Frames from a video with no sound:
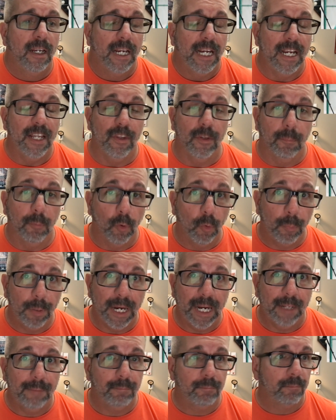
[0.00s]
in the
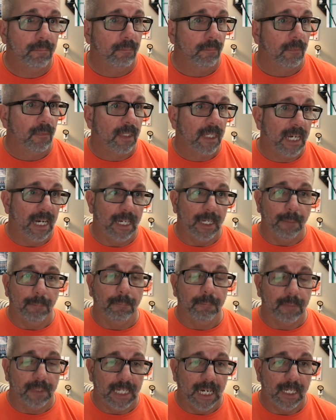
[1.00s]
bullpen,
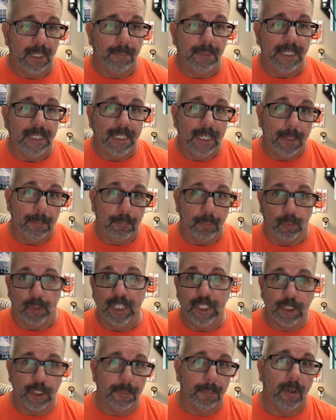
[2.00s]
kind of being that
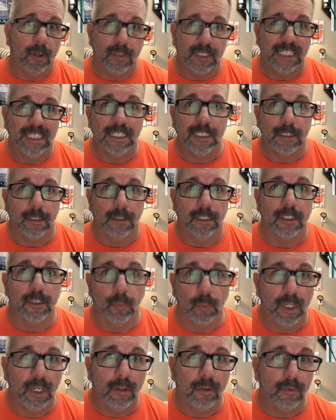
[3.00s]
bridge to Bautista as
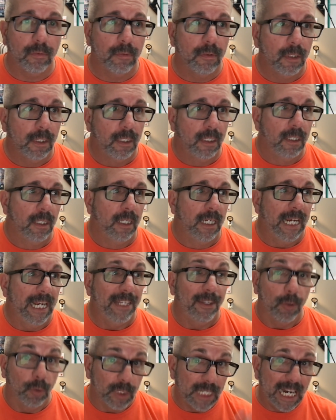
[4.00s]
well
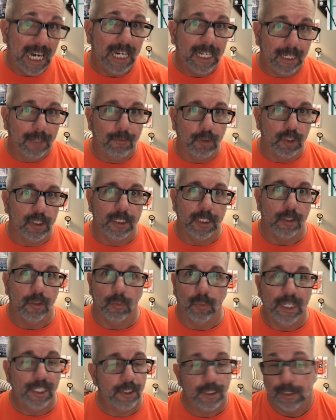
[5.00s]
in those high leverage
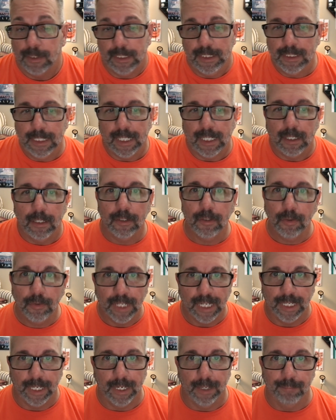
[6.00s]
situations. He's not going to do
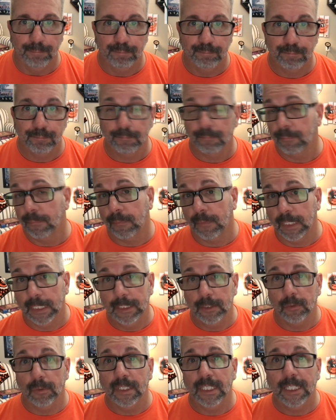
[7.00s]
that now.
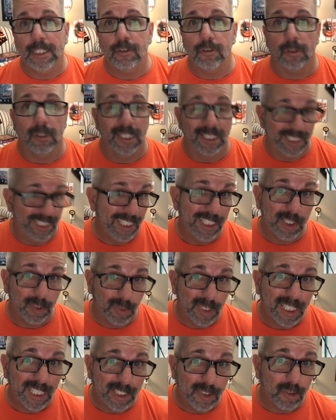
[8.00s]
He's on the injured list, and he's on
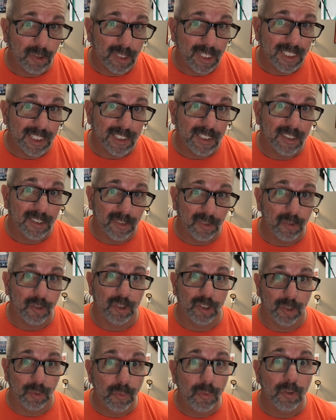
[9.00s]
the injured list until
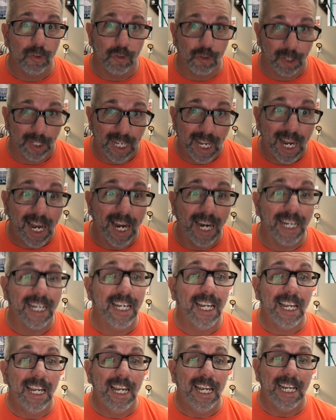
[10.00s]
June or July.
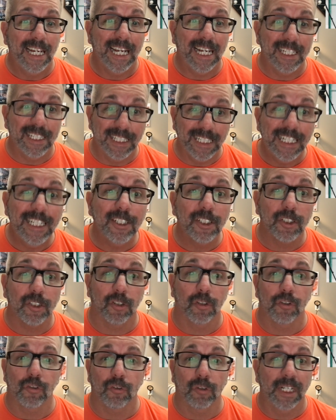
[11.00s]
He had knee
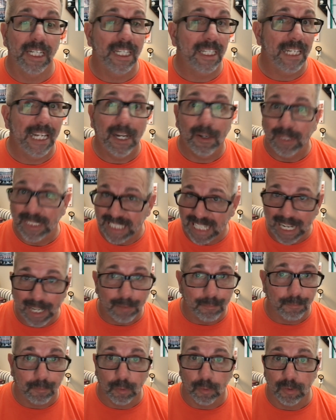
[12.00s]
surgery, and now he's
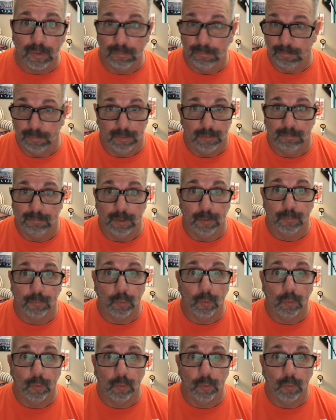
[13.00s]
out for the